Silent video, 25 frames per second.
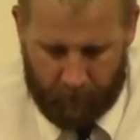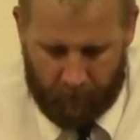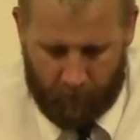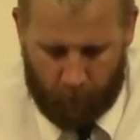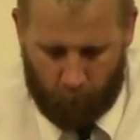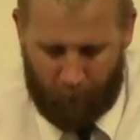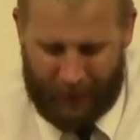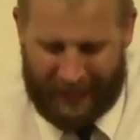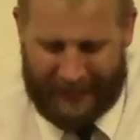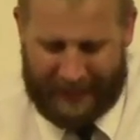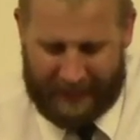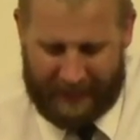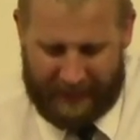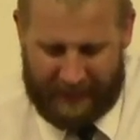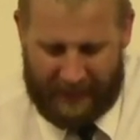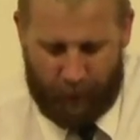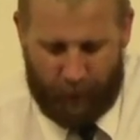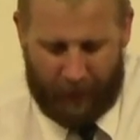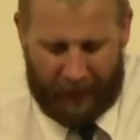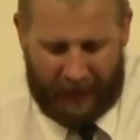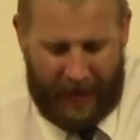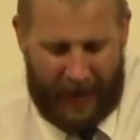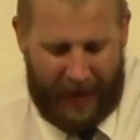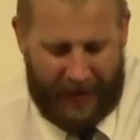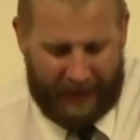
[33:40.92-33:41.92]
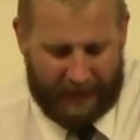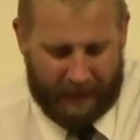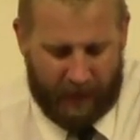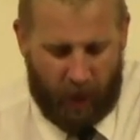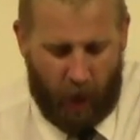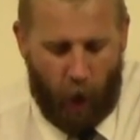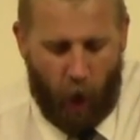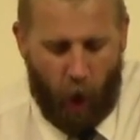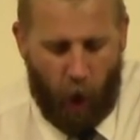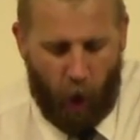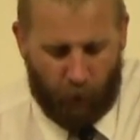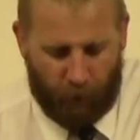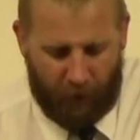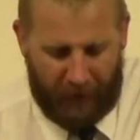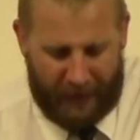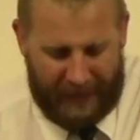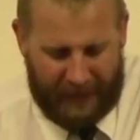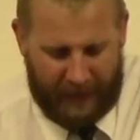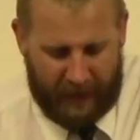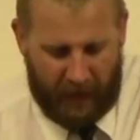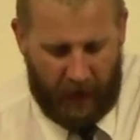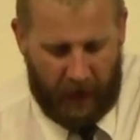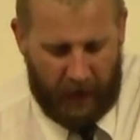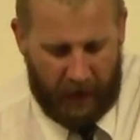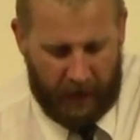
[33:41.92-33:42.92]
we can see what God has already
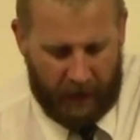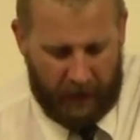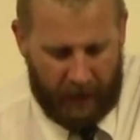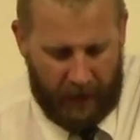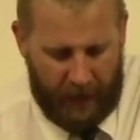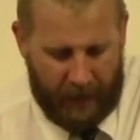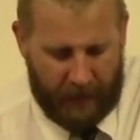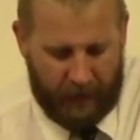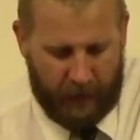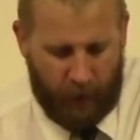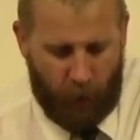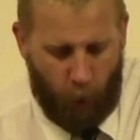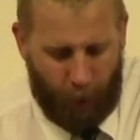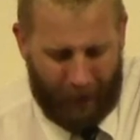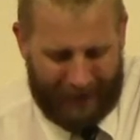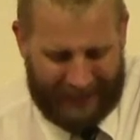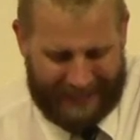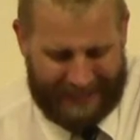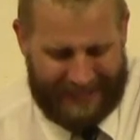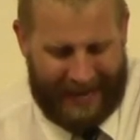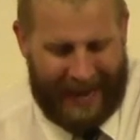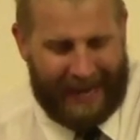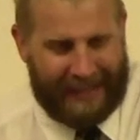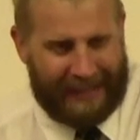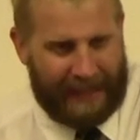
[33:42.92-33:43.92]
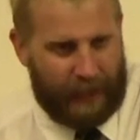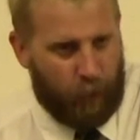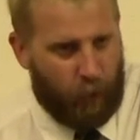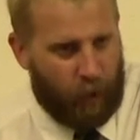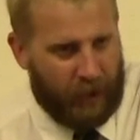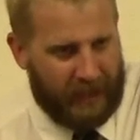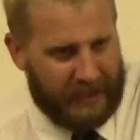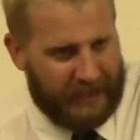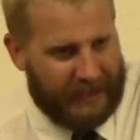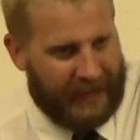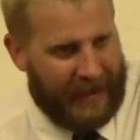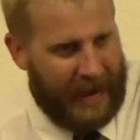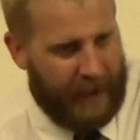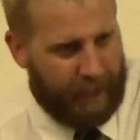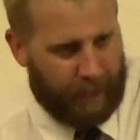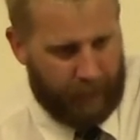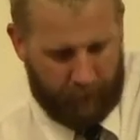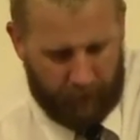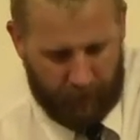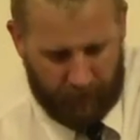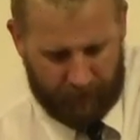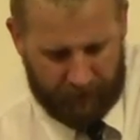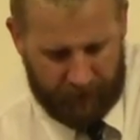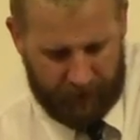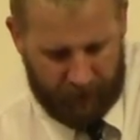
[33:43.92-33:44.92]
done and know exactly what he's
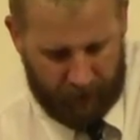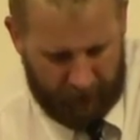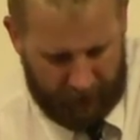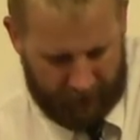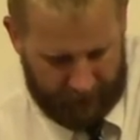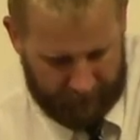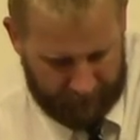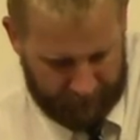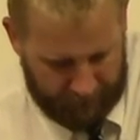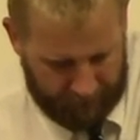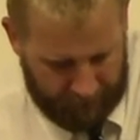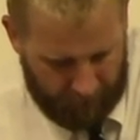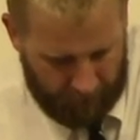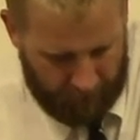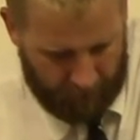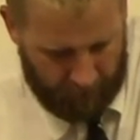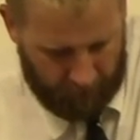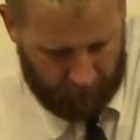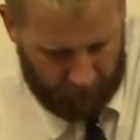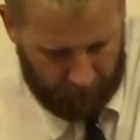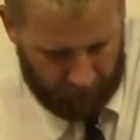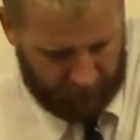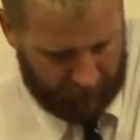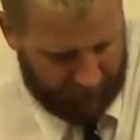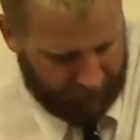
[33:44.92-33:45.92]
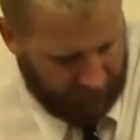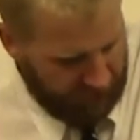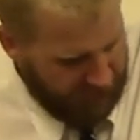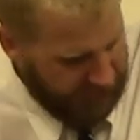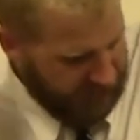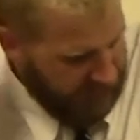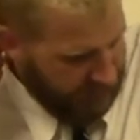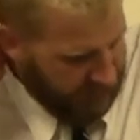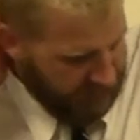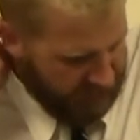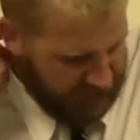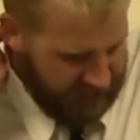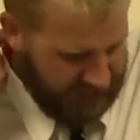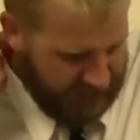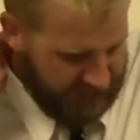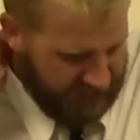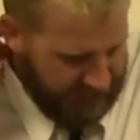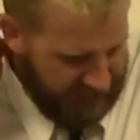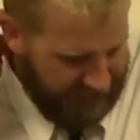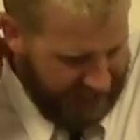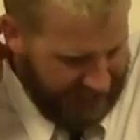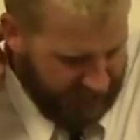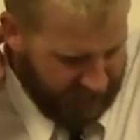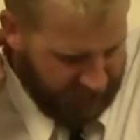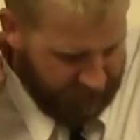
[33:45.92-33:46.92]
capable of doing. Look at verse number
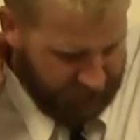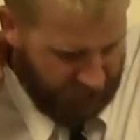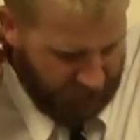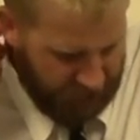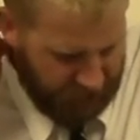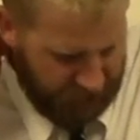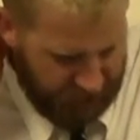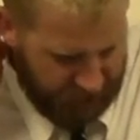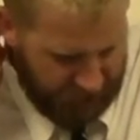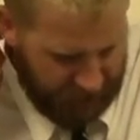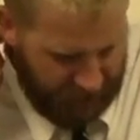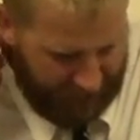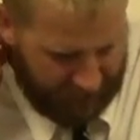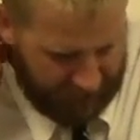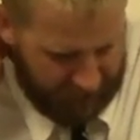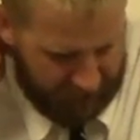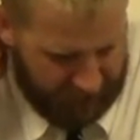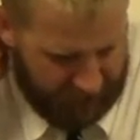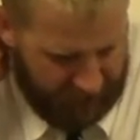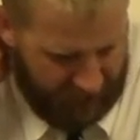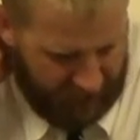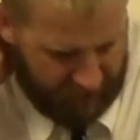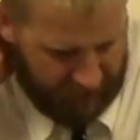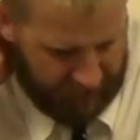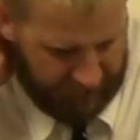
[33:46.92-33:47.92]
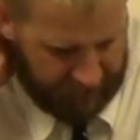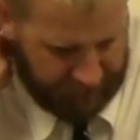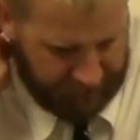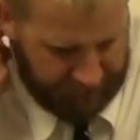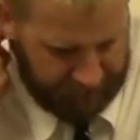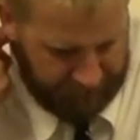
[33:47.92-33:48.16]
16 of Judges chapter 7.